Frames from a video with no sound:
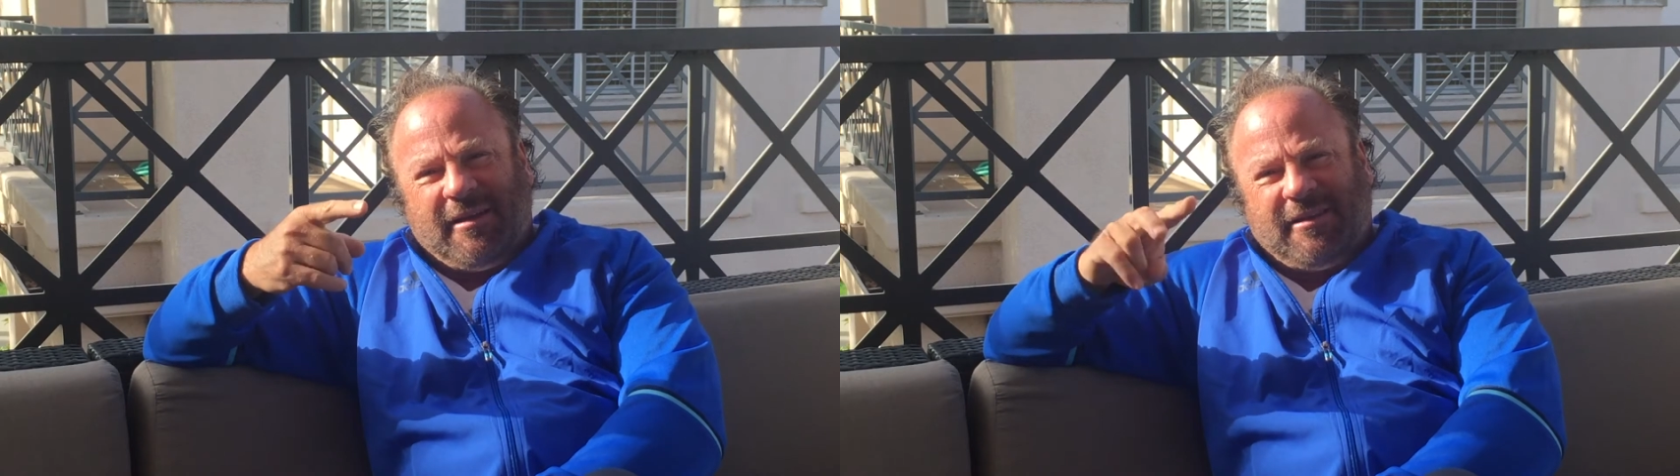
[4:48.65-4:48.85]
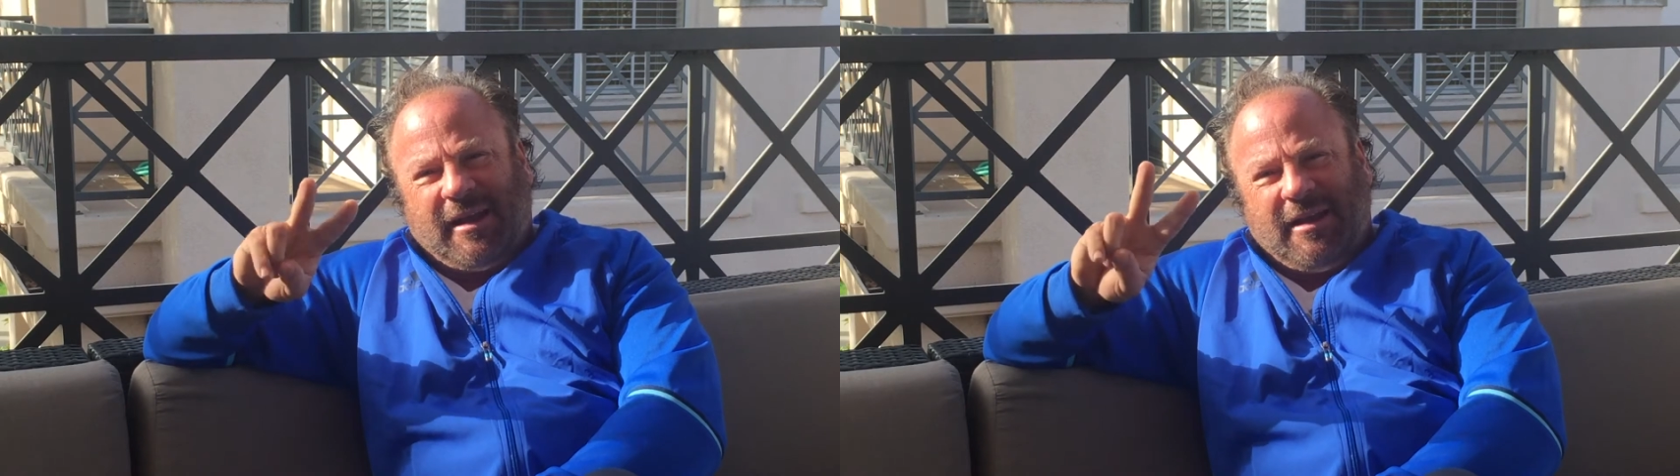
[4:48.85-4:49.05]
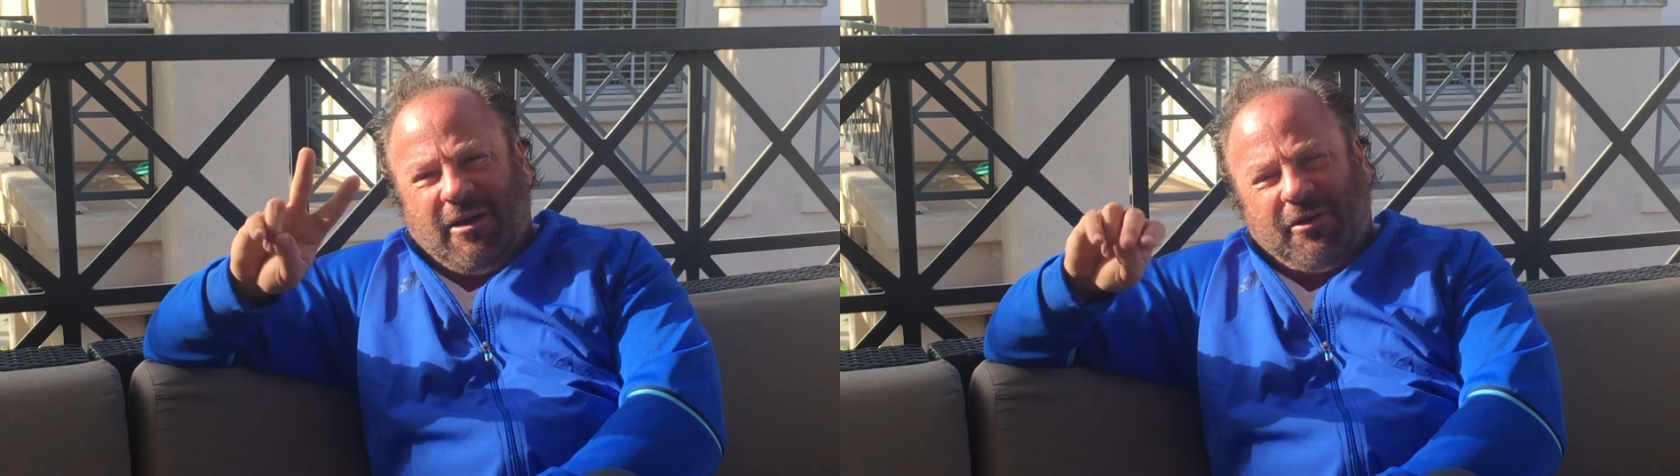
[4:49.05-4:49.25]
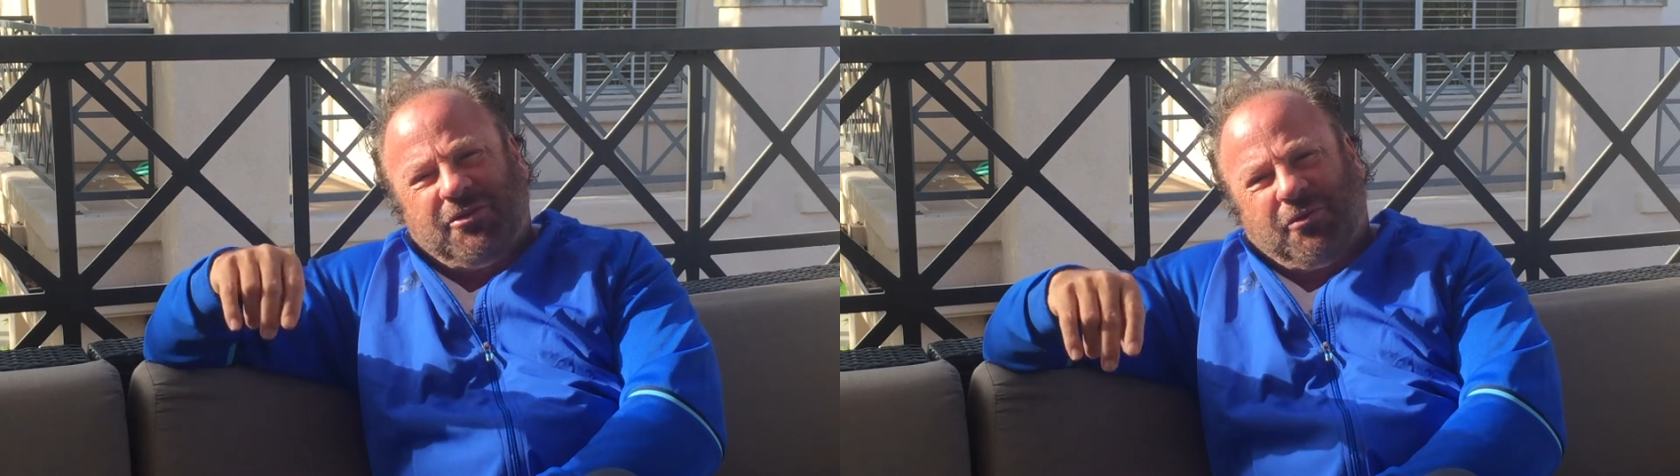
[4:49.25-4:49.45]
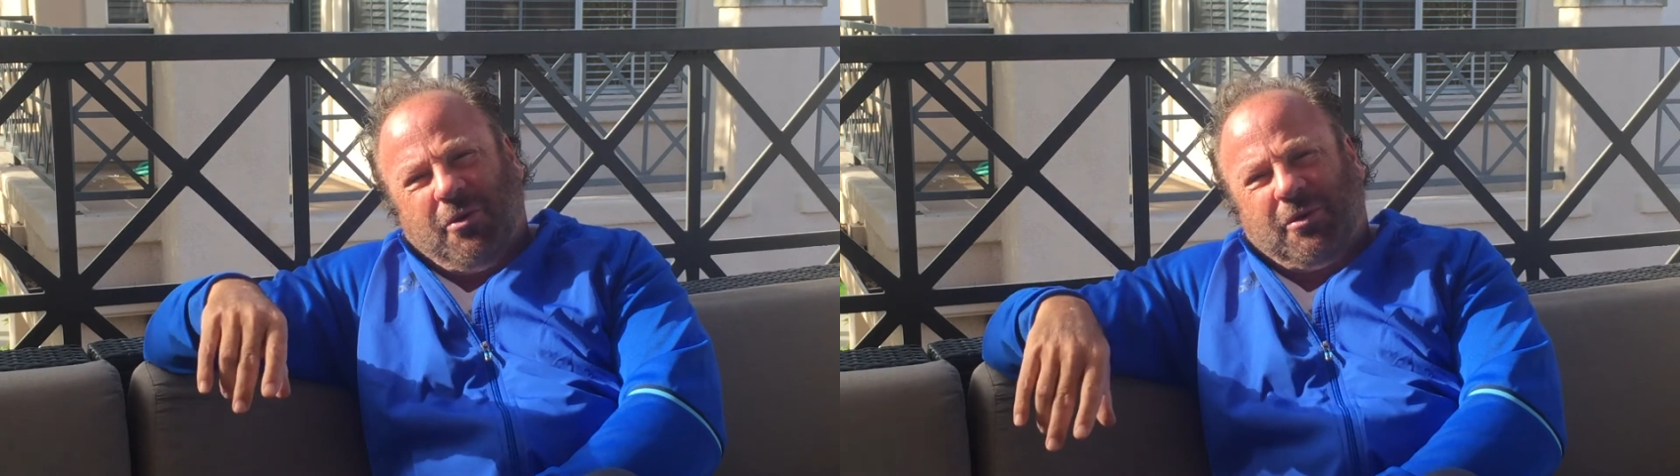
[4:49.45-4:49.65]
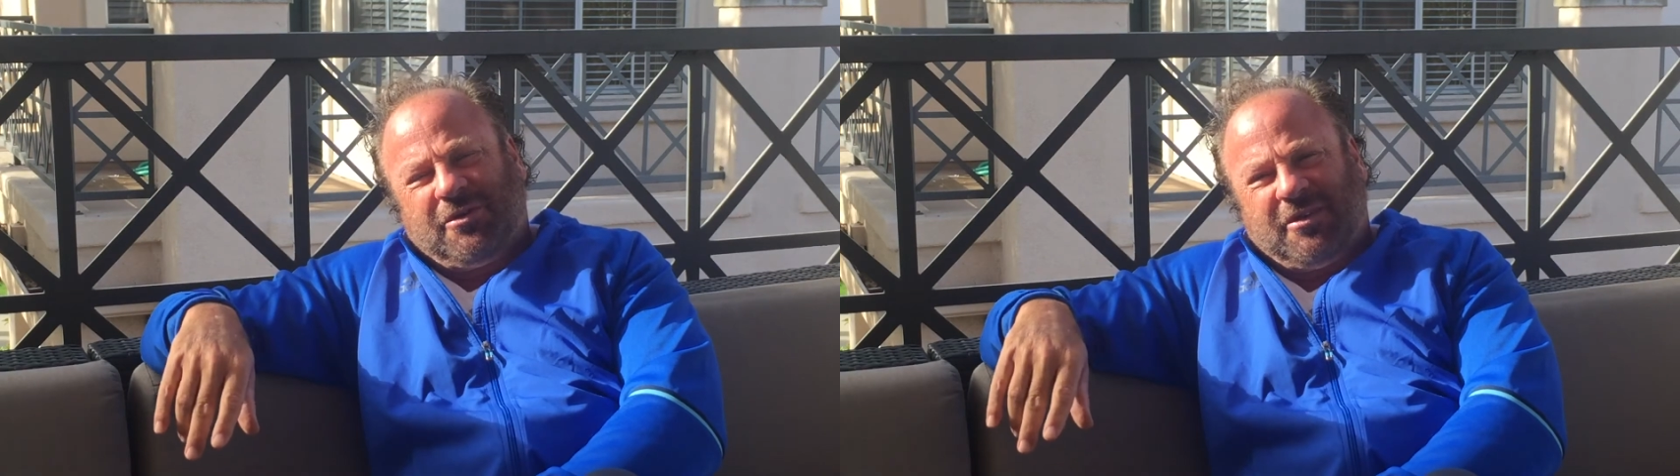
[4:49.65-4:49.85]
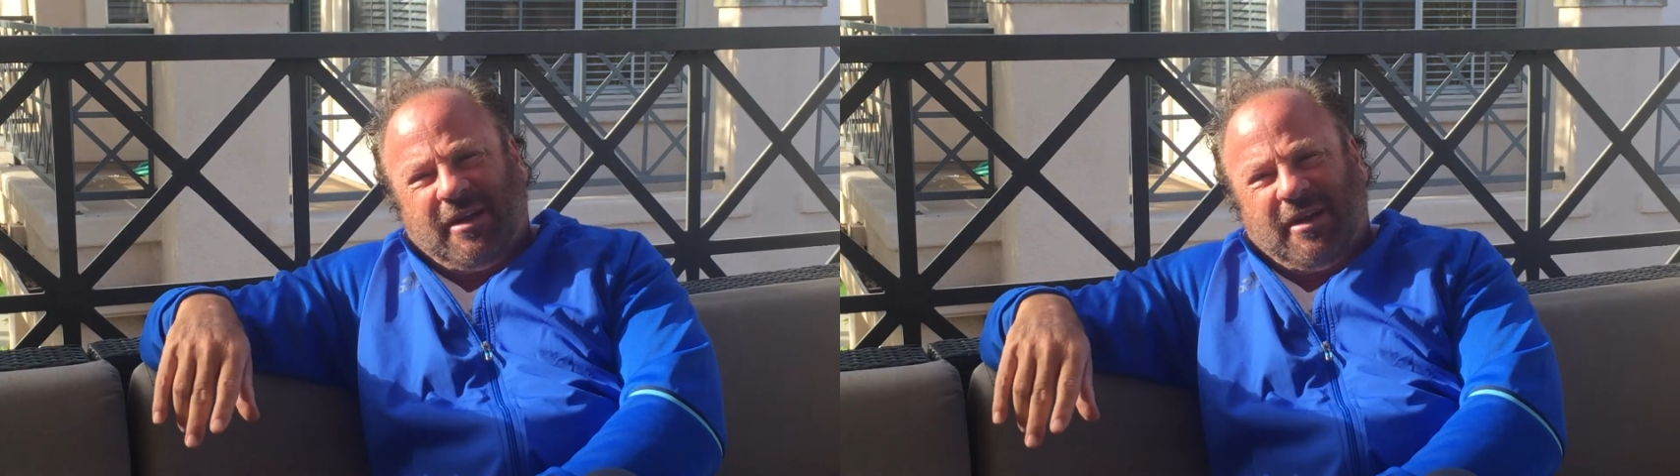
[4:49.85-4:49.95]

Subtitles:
and secondary strokes